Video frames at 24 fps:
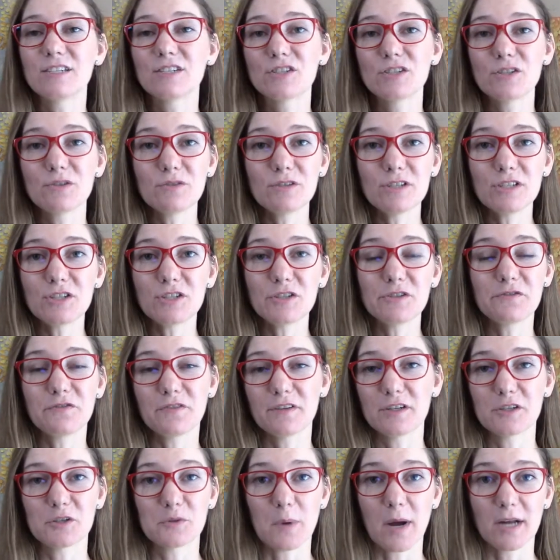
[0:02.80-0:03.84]
soon as you
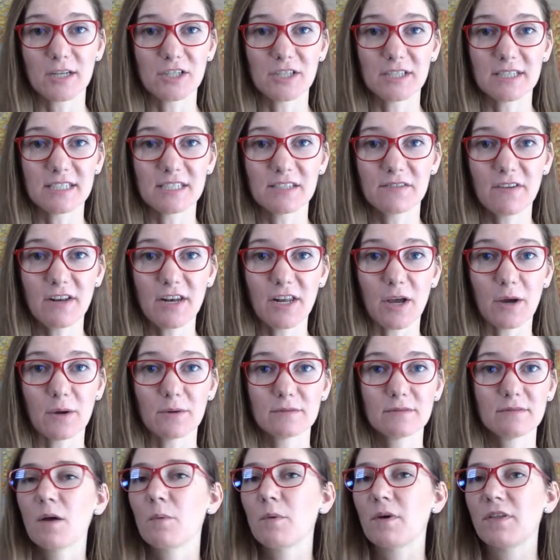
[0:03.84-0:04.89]
finish watching this video,
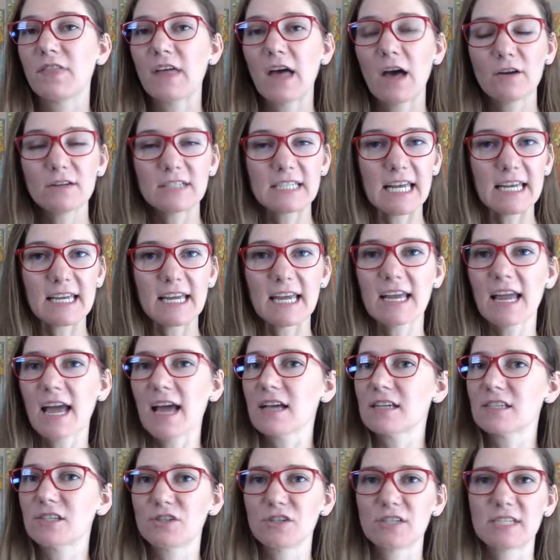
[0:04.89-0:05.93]
without taking
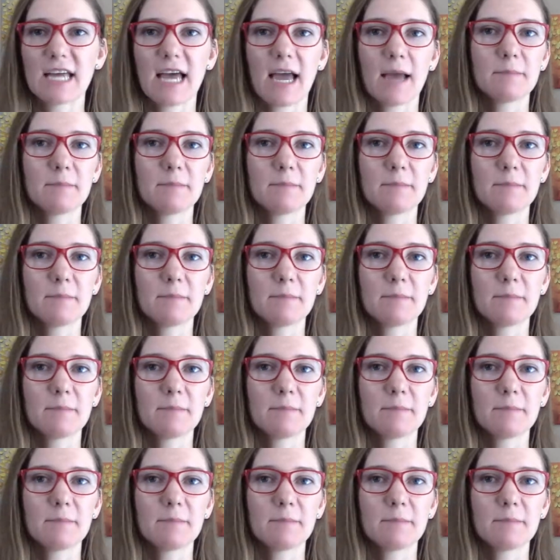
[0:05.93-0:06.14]
extra time